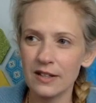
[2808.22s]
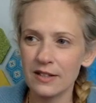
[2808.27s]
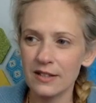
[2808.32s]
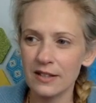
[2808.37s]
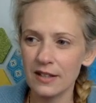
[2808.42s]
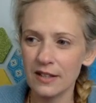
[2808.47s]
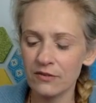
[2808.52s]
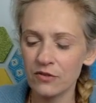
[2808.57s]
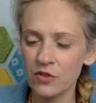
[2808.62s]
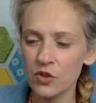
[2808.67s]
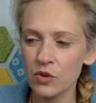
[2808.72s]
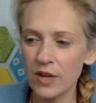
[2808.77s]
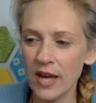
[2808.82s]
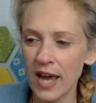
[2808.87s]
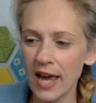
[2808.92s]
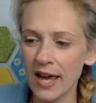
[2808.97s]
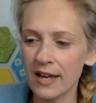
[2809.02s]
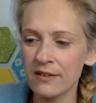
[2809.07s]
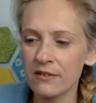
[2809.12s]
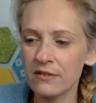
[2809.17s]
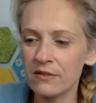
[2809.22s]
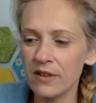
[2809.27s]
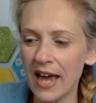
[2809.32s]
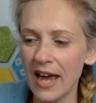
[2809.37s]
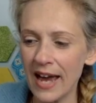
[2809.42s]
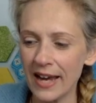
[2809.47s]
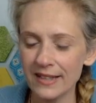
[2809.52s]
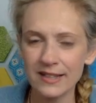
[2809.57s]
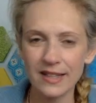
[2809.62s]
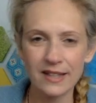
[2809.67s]
if you can
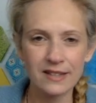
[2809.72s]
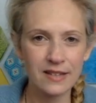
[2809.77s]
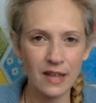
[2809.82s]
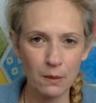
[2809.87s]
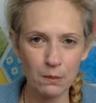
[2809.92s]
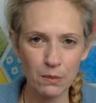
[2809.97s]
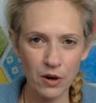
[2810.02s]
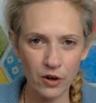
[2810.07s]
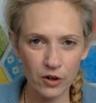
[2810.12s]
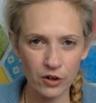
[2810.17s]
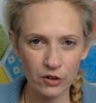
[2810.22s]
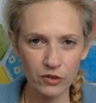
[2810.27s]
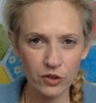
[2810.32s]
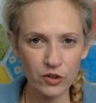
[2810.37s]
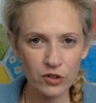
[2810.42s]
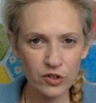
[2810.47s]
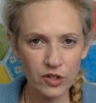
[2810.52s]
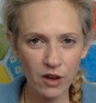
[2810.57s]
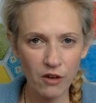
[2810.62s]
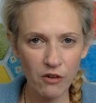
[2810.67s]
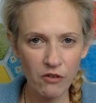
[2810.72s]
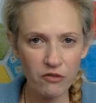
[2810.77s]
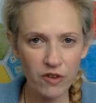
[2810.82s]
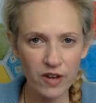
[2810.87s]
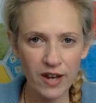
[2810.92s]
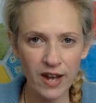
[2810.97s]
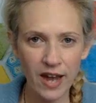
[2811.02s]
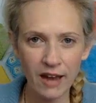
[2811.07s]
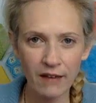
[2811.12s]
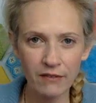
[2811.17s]
access that part of yourself
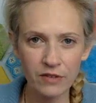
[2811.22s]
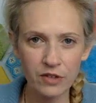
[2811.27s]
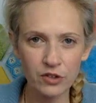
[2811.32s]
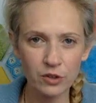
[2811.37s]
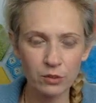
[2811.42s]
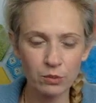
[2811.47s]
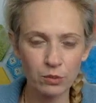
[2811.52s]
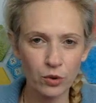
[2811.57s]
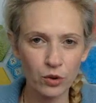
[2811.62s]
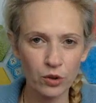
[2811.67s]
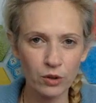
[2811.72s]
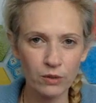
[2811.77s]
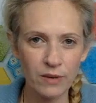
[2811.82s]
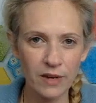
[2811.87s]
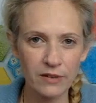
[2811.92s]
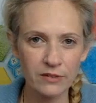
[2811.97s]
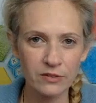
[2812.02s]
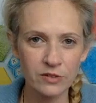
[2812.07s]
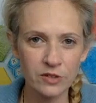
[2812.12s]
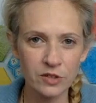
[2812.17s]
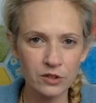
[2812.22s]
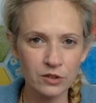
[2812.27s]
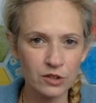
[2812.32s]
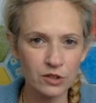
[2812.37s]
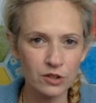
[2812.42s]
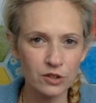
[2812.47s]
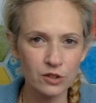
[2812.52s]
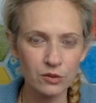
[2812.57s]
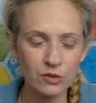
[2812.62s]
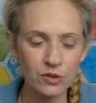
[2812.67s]
and have the support around you to
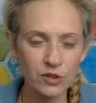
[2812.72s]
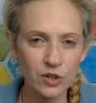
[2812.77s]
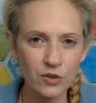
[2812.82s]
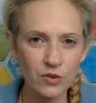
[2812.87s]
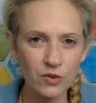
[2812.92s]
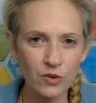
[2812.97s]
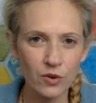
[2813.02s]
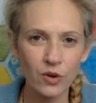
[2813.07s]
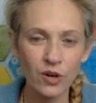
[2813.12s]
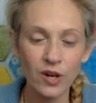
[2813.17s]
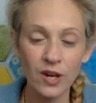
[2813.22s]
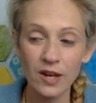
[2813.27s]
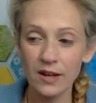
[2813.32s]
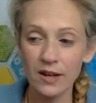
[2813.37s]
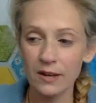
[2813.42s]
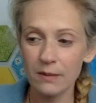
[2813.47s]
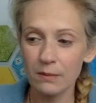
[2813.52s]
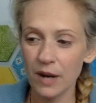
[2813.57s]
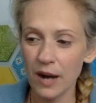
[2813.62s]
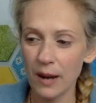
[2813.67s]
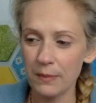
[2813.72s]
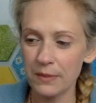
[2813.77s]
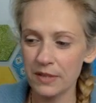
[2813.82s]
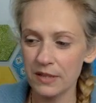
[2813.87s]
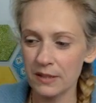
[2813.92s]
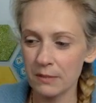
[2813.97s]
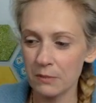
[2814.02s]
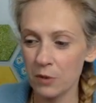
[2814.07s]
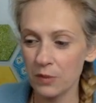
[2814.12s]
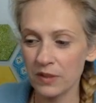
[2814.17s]
do so, or perhaps in
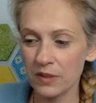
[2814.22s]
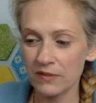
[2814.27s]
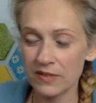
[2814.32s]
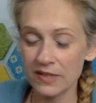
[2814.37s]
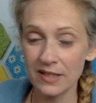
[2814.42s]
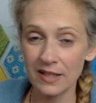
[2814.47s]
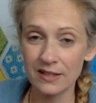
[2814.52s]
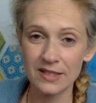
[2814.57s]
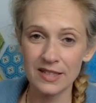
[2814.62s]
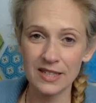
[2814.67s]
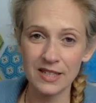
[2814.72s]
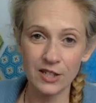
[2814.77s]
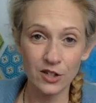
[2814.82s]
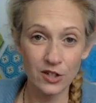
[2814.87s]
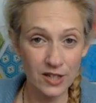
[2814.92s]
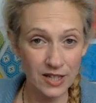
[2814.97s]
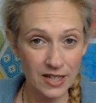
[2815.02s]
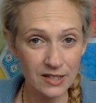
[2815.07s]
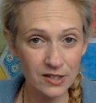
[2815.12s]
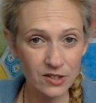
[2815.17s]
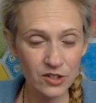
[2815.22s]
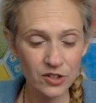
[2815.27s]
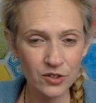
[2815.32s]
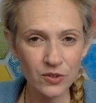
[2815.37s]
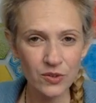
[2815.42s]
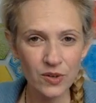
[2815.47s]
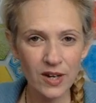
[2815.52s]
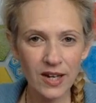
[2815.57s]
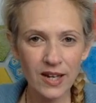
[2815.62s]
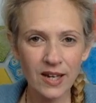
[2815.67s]
the moment of necessity you need
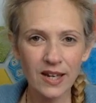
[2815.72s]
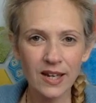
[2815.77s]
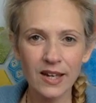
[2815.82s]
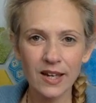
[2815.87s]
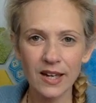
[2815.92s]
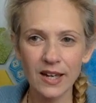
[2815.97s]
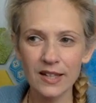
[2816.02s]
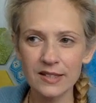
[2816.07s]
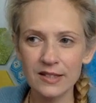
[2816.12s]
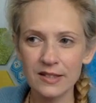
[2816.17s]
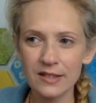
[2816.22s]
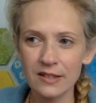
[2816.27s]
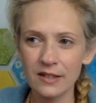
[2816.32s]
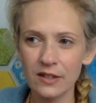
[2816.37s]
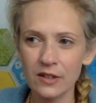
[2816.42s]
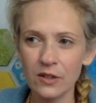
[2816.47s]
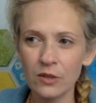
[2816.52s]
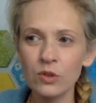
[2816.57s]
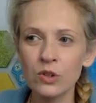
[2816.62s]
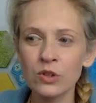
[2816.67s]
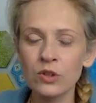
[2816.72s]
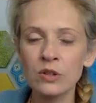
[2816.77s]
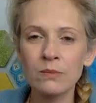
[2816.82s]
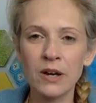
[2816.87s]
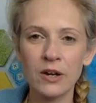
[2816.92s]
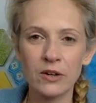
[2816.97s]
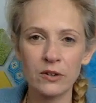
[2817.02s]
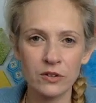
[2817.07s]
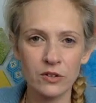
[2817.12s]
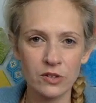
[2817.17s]
to, you learn
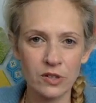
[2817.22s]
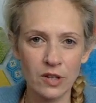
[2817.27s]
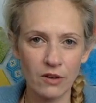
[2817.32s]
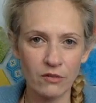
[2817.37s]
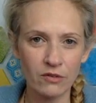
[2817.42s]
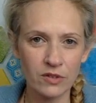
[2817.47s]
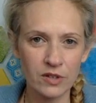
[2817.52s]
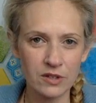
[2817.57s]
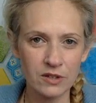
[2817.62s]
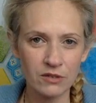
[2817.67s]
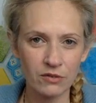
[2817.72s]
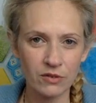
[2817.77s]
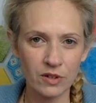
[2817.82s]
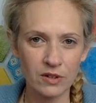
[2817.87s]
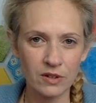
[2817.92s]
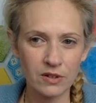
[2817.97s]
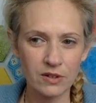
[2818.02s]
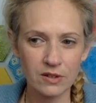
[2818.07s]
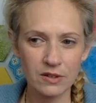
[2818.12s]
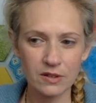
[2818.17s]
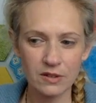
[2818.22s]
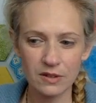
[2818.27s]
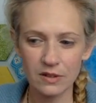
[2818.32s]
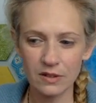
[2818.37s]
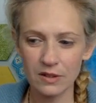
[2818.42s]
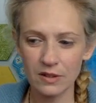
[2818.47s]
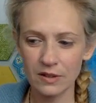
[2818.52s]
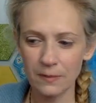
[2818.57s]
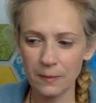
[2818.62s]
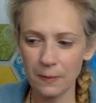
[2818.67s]
about yourself in different
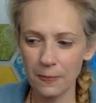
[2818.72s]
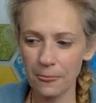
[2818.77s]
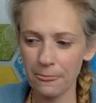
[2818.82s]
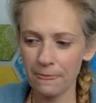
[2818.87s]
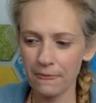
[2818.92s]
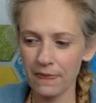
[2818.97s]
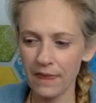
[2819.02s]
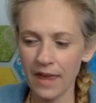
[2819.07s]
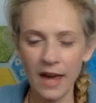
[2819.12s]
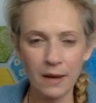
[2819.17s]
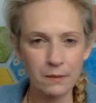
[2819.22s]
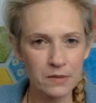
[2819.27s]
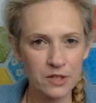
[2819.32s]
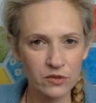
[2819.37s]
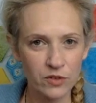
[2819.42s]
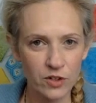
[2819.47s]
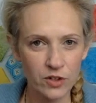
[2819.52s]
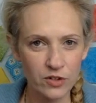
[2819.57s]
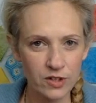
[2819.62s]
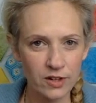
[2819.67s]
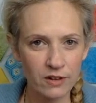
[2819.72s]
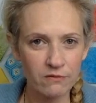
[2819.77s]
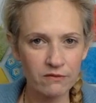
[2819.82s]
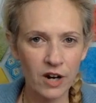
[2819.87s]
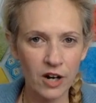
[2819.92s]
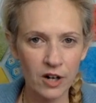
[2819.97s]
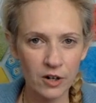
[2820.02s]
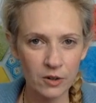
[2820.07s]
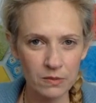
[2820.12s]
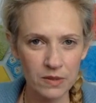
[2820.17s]
atmospheres and
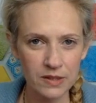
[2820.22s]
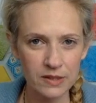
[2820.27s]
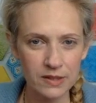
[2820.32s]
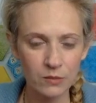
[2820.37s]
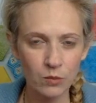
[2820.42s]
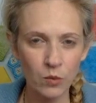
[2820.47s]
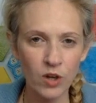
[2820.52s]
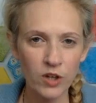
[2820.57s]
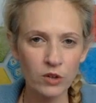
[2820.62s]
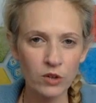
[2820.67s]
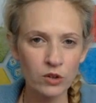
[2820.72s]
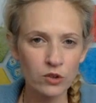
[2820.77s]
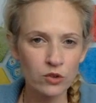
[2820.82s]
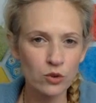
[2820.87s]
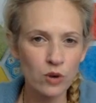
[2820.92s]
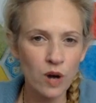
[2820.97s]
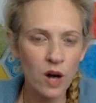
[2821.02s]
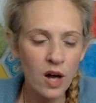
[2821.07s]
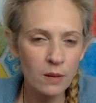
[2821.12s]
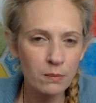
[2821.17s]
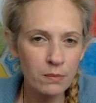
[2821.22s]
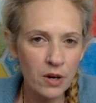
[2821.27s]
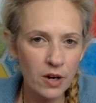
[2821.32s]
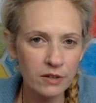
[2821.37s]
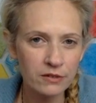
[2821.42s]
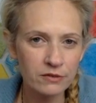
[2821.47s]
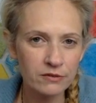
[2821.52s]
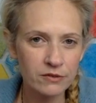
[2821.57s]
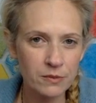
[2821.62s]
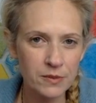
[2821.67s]
environments and what you can draw
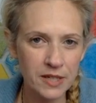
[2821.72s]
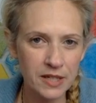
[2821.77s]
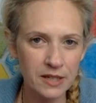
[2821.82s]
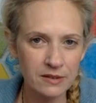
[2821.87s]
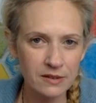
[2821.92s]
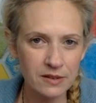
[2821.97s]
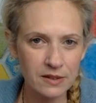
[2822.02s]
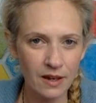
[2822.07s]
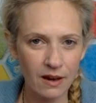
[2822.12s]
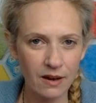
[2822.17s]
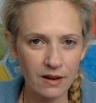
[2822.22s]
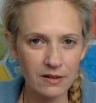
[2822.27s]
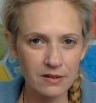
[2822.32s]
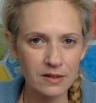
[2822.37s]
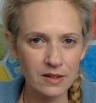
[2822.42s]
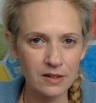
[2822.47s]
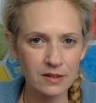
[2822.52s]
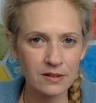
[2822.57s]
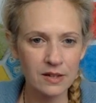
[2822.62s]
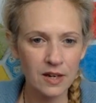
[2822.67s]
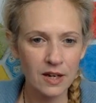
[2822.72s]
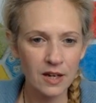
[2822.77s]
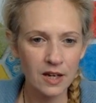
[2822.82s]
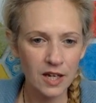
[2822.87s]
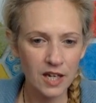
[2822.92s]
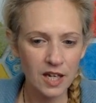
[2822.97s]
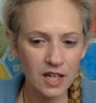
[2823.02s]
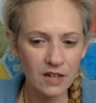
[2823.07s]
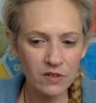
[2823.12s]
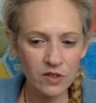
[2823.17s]
upon from the insides. And
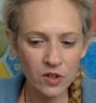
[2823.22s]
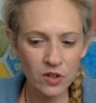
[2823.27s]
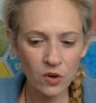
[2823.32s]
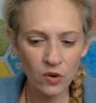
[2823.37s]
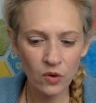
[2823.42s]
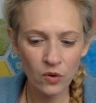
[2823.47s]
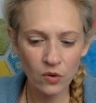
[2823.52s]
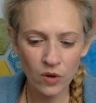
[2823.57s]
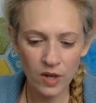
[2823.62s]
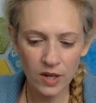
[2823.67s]
even though